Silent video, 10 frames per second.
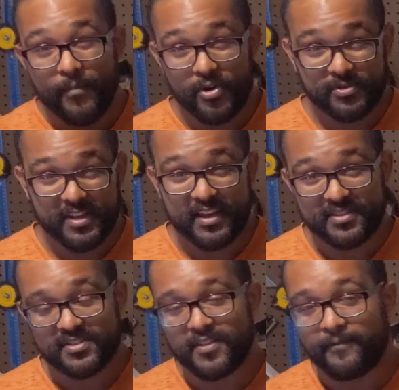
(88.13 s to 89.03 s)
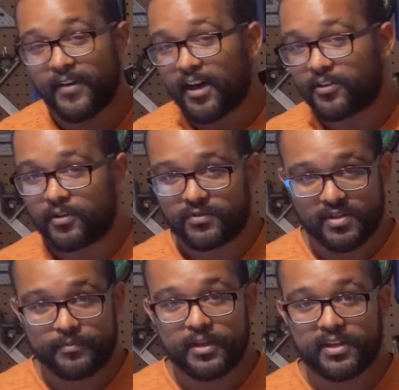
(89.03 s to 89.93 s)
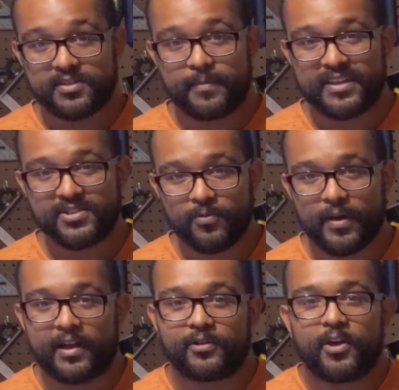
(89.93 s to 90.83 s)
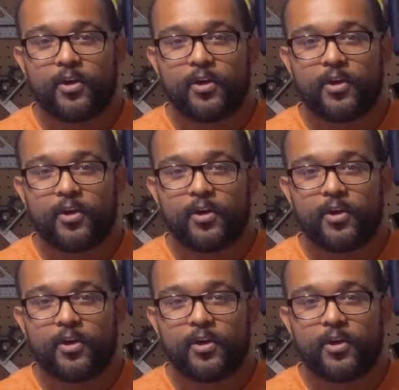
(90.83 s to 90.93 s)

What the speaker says: most cases, the value of something is based around